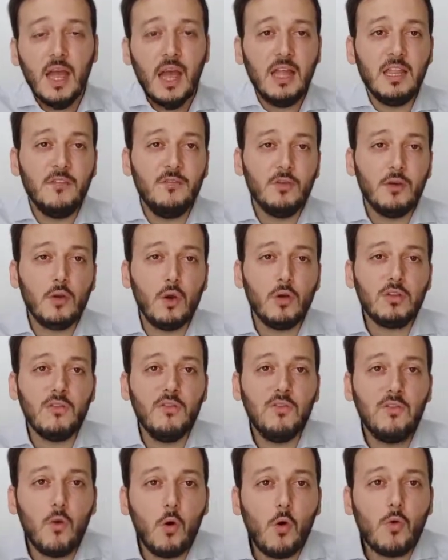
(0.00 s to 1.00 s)
and if you're going to
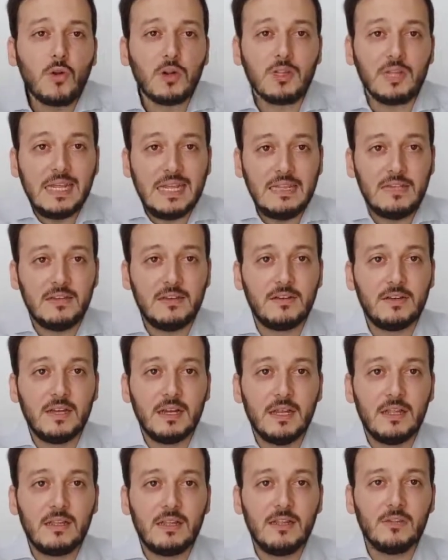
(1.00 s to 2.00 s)
forward
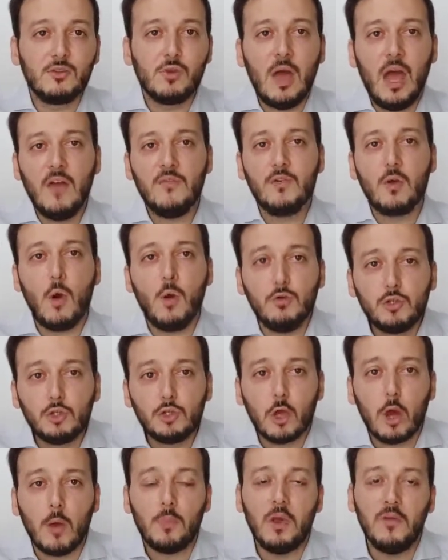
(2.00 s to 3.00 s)
integrate and so have your own
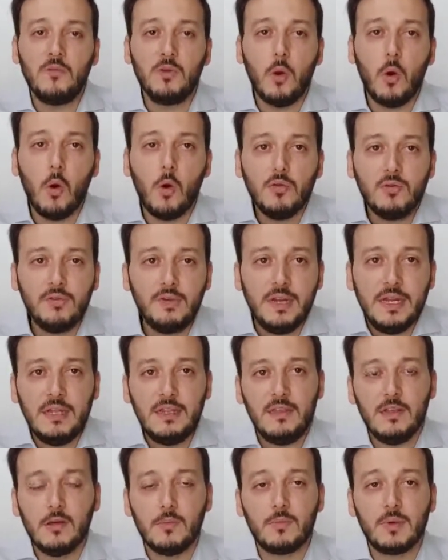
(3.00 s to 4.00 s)
shop, have your own
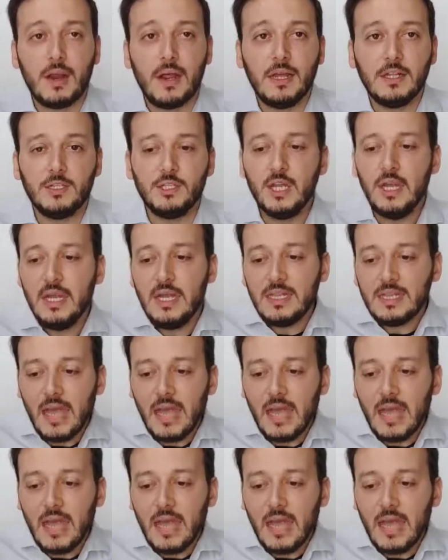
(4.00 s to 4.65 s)
retail branch,